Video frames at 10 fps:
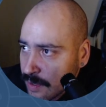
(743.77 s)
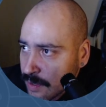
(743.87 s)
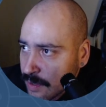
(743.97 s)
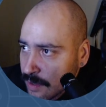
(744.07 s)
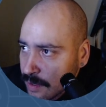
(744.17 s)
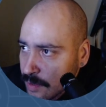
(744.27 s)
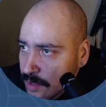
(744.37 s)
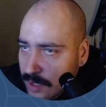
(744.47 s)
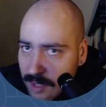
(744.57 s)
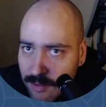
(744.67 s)
Let me try to
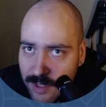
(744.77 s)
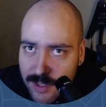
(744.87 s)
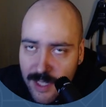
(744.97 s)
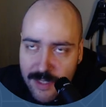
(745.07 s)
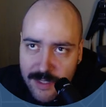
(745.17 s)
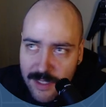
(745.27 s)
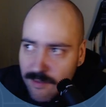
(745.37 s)
fix that and see if that